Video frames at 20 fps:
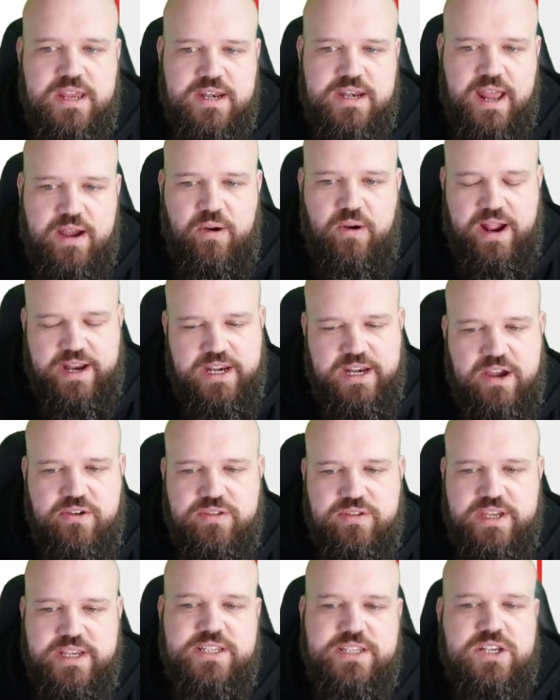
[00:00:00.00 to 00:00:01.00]
Now, I
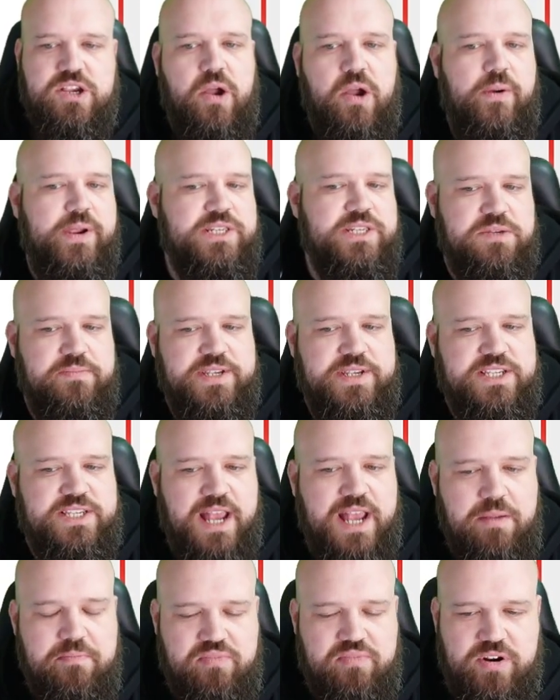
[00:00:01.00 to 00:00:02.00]
know these are going to be
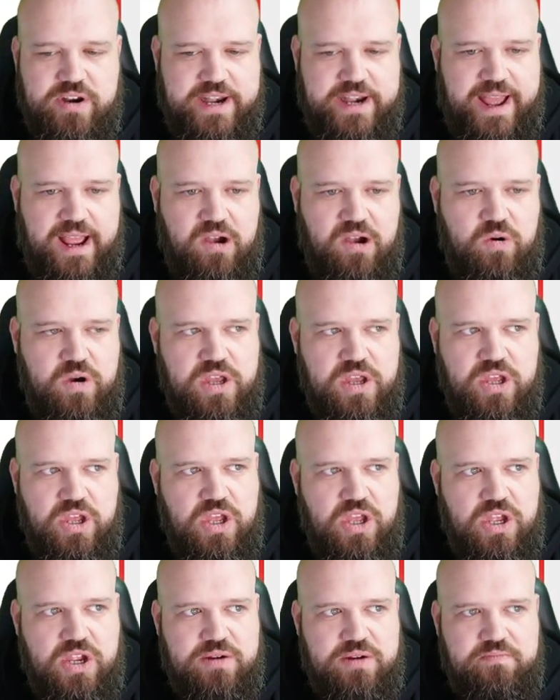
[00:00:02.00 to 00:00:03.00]
separate now,
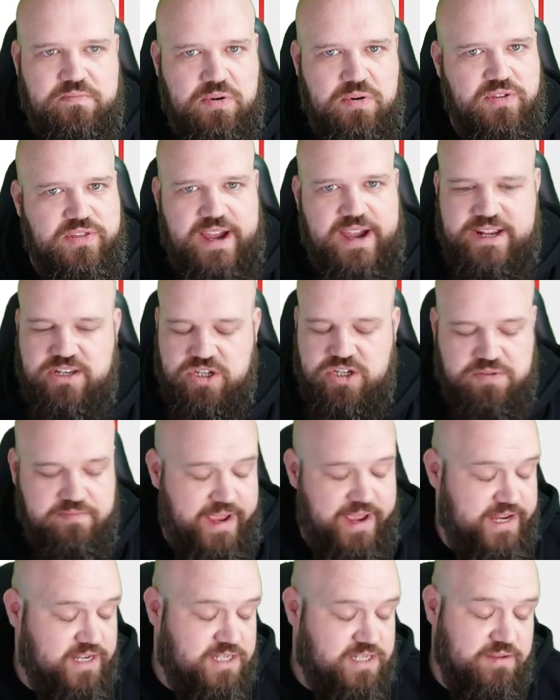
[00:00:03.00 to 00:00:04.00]
but that just
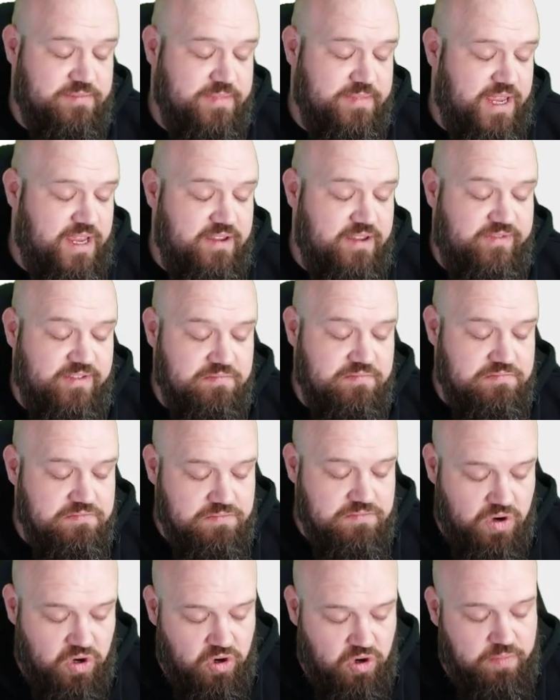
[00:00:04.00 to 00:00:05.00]
makes them even
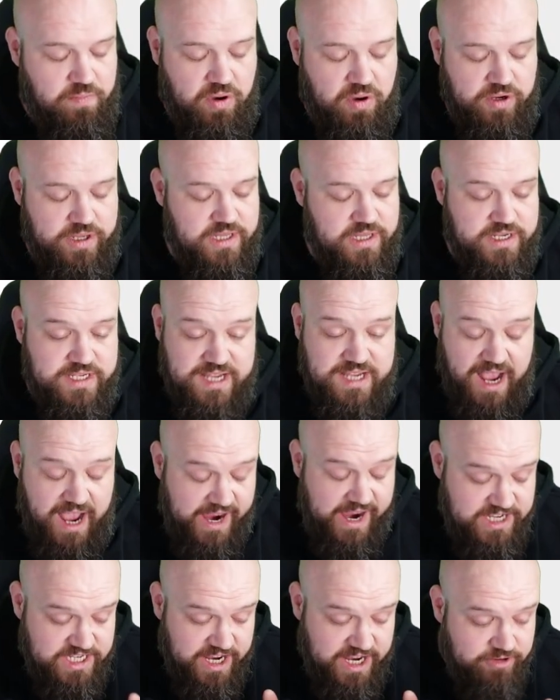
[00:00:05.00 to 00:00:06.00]
more pointless.
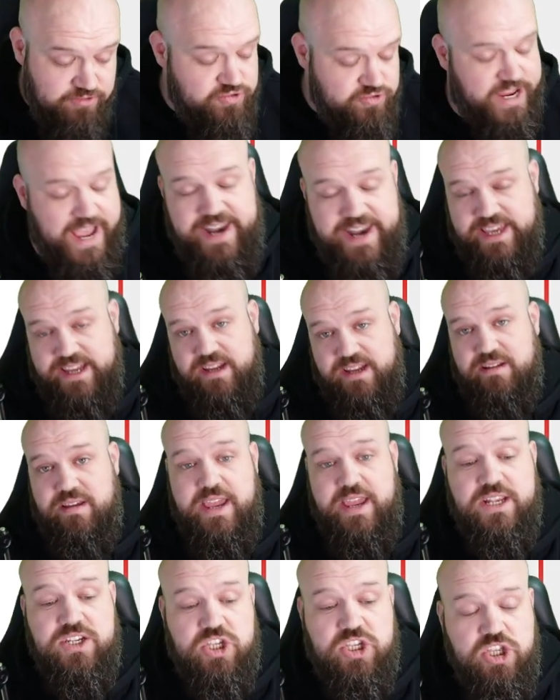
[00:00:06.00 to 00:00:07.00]
I don't get it.
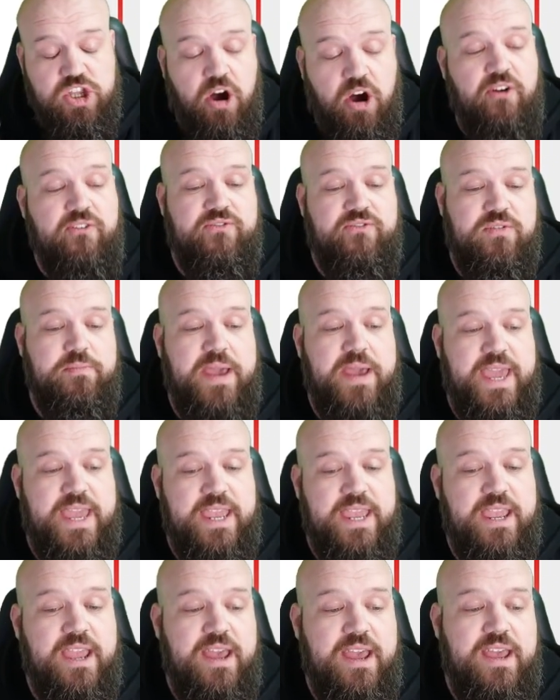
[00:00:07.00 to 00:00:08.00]
It's not for
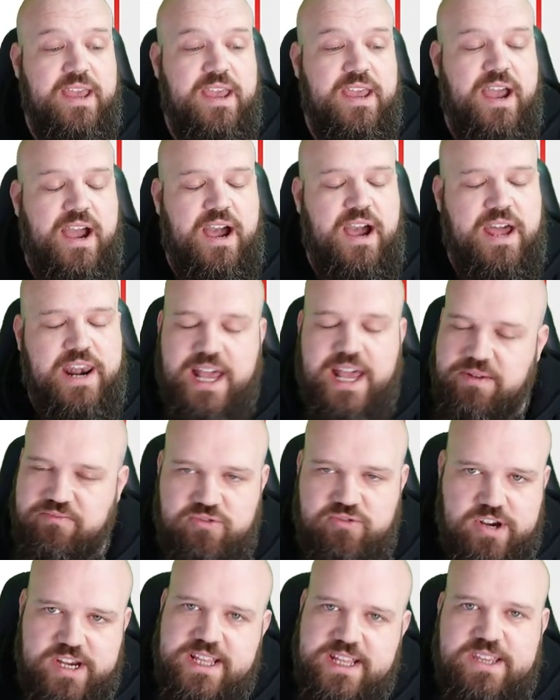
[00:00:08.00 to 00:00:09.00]
me, and
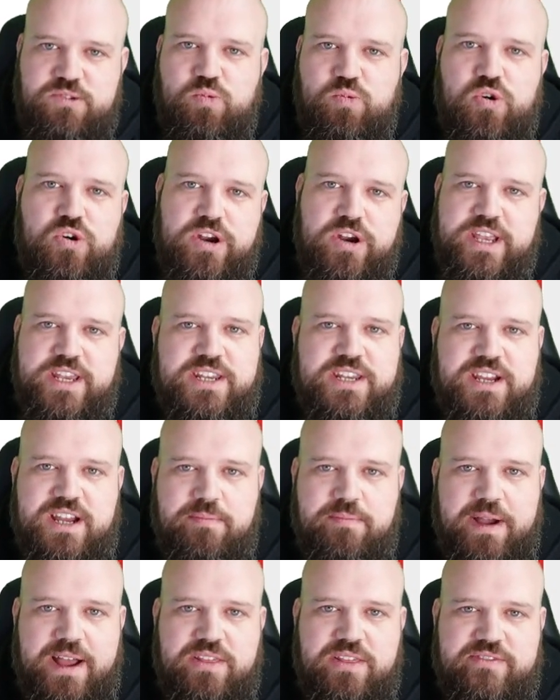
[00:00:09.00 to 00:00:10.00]
I'm really worried
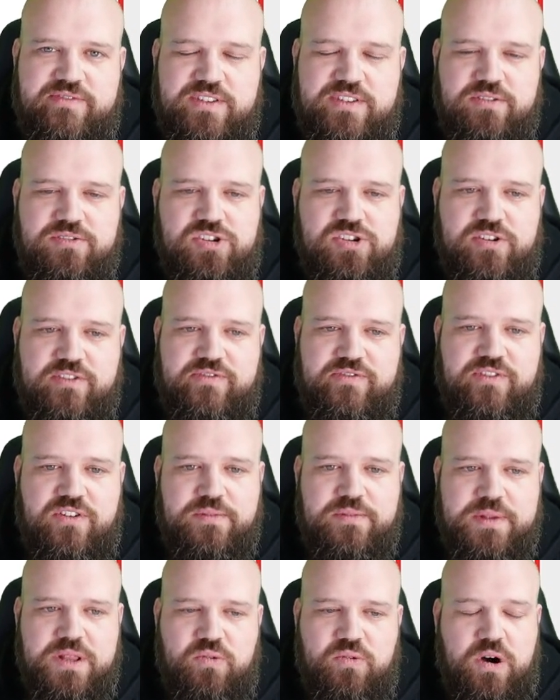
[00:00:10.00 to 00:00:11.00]
about the future of
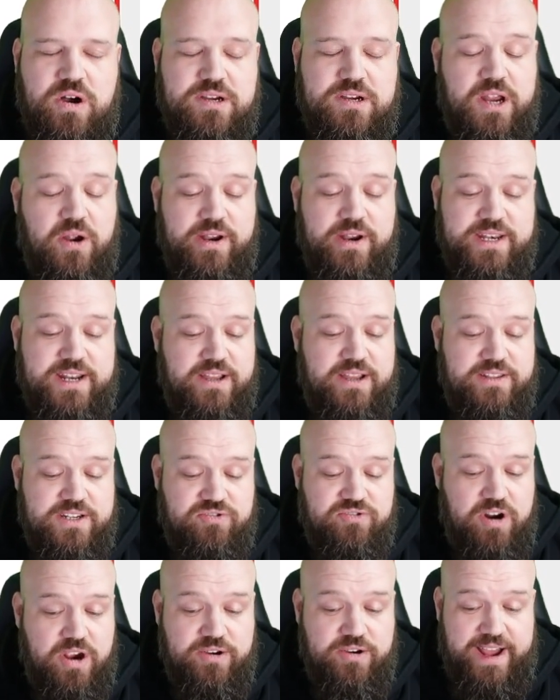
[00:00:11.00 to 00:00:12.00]
Formula One going down this
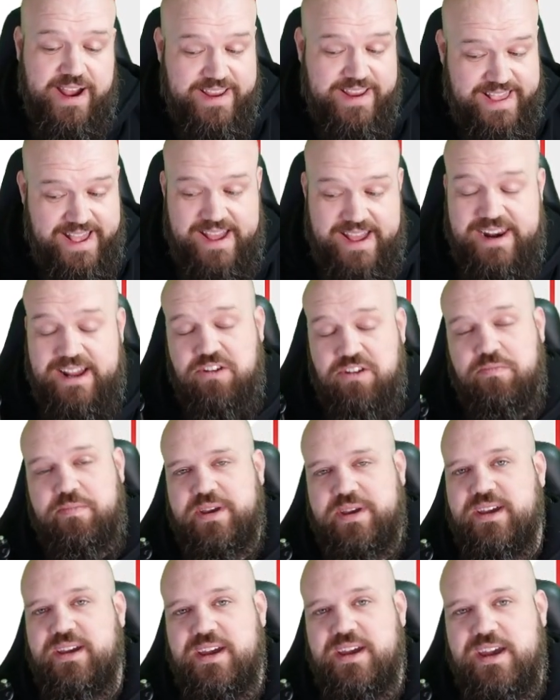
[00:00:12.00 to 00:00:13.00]
road. I can't help
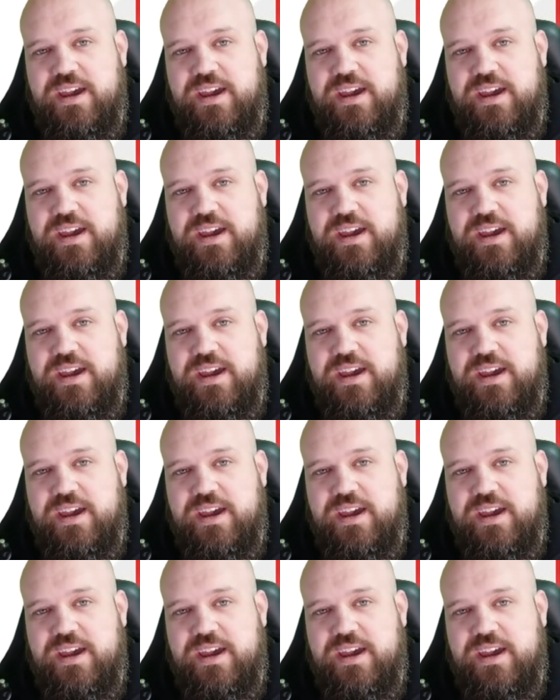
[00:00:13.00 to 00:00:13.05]
it.